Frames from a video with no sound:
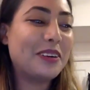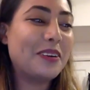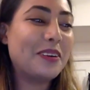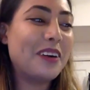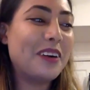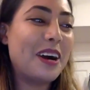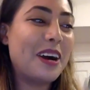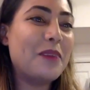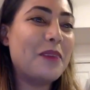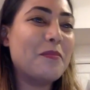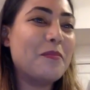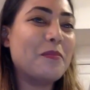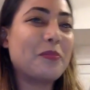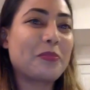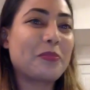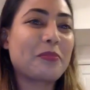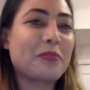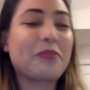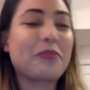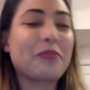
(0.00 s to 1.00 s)
um,
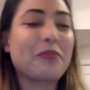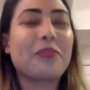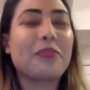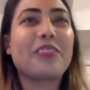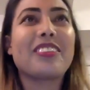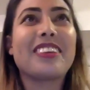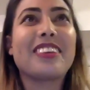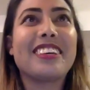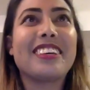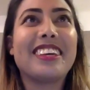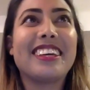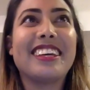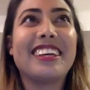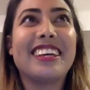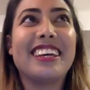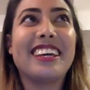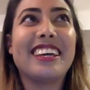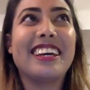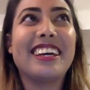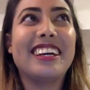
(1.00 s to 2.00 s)

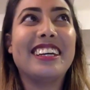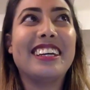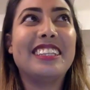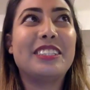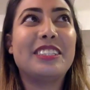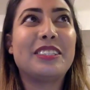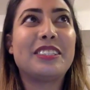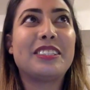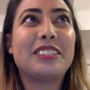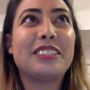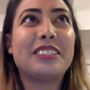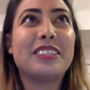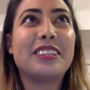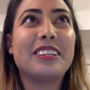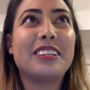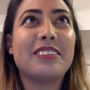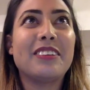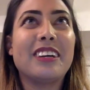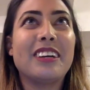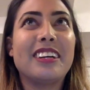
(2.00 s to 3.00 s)
it's
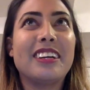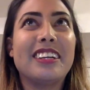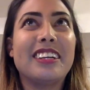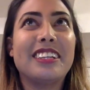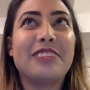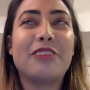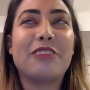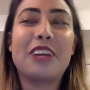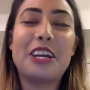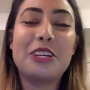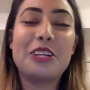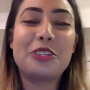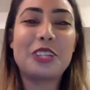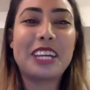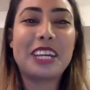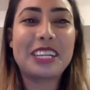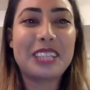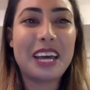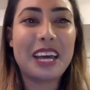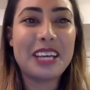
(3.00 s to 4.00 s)
it's funny. I usually
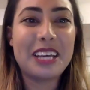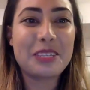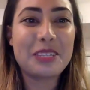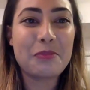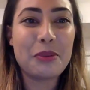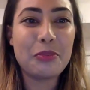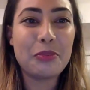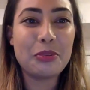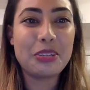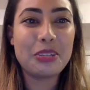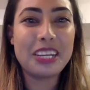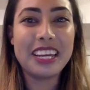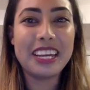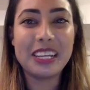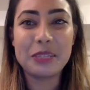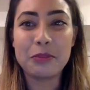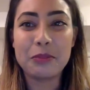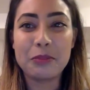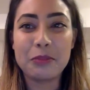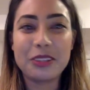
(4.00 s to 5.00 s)
ask, ask, people to guess,
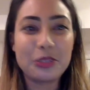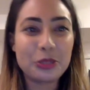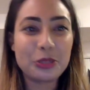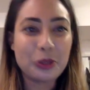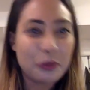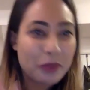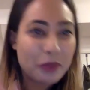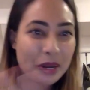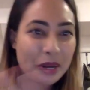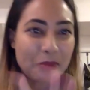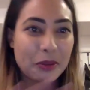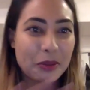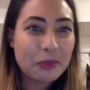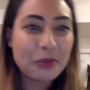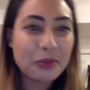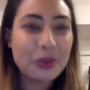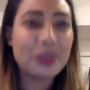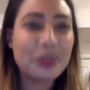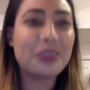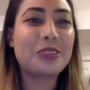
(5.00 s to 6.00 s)
but there's so many
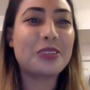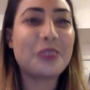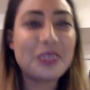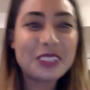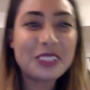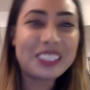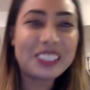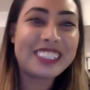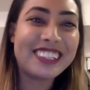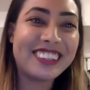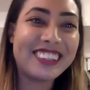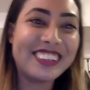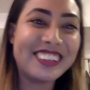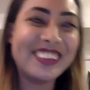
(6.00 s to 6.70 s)
people here, so I'll just tell you.